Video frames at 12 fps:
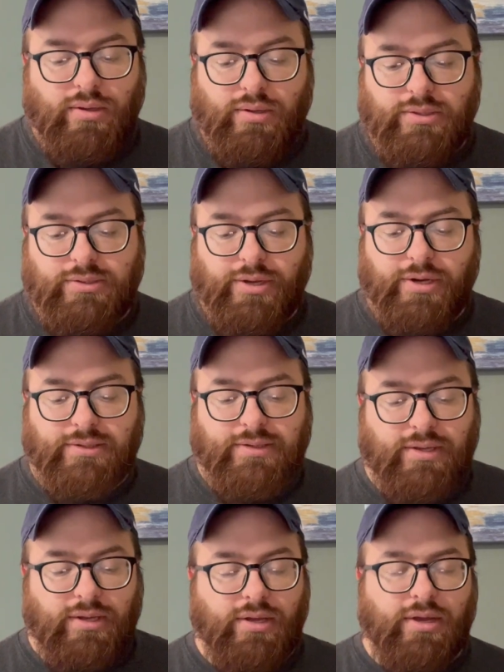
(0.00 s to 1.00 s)
so here's
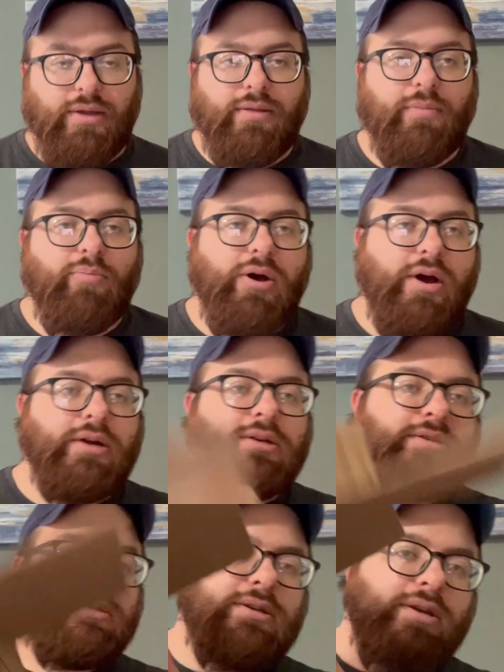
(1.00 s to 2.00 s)
the
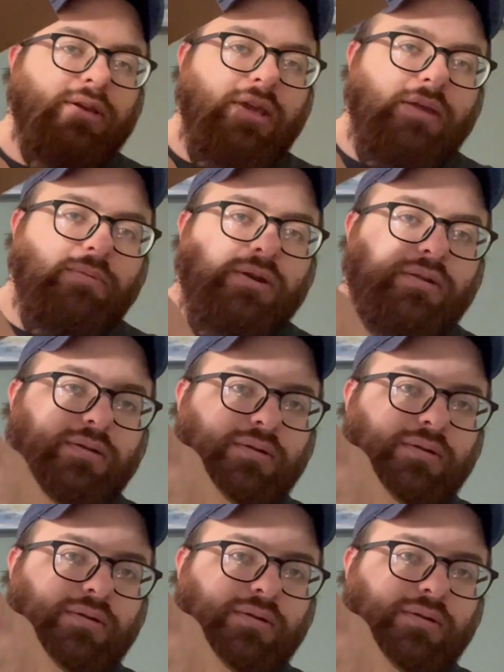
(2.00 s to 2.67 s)
box it came in.